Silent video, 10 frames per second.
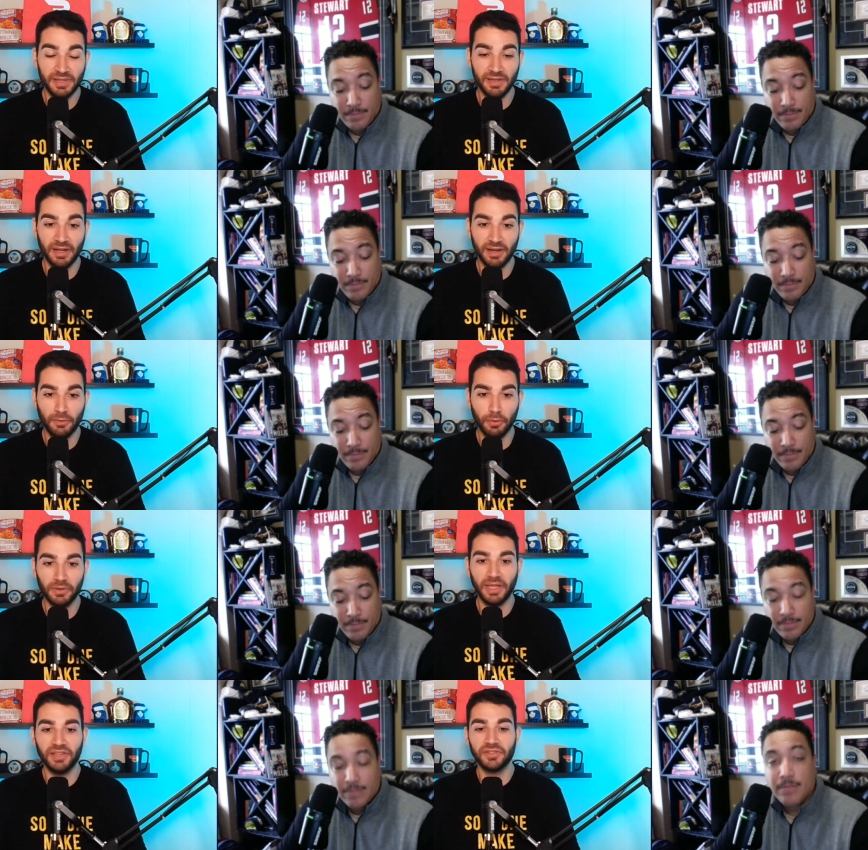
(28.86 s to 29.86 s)
Speaker 1: the
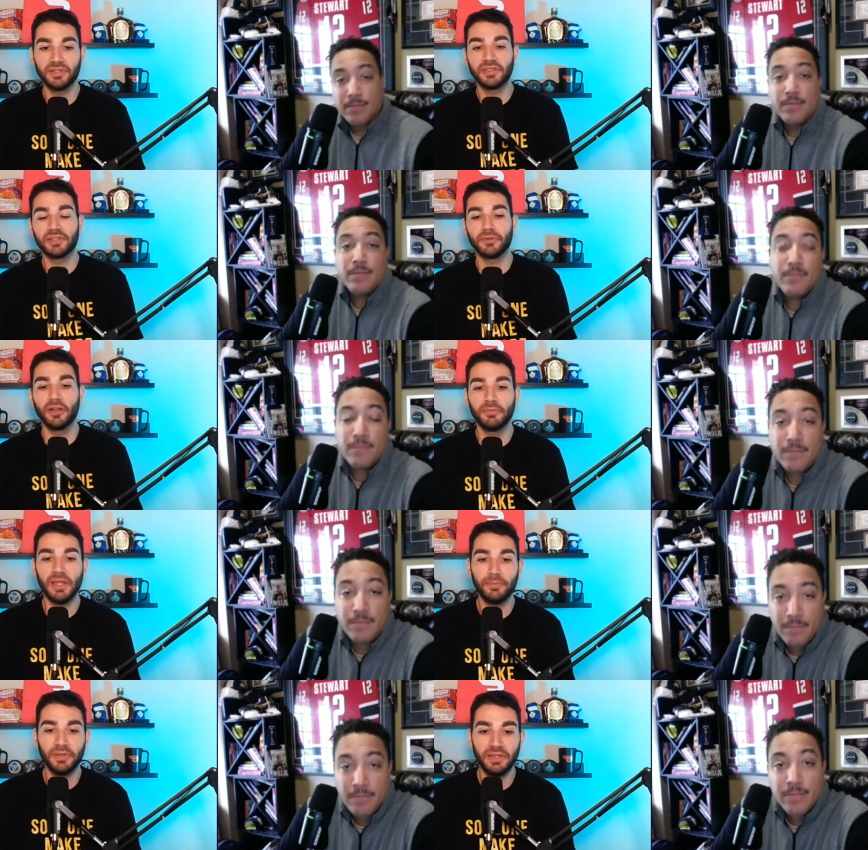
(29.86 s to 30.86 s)
correlation to the Toronto
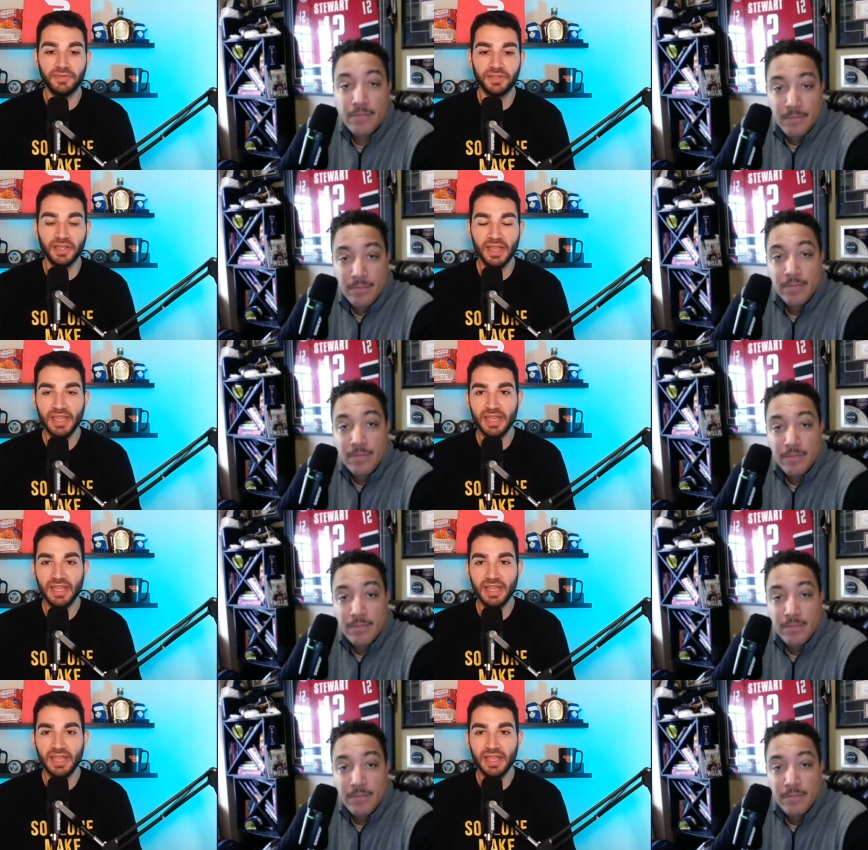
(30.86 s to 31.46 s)
Maple Leafs.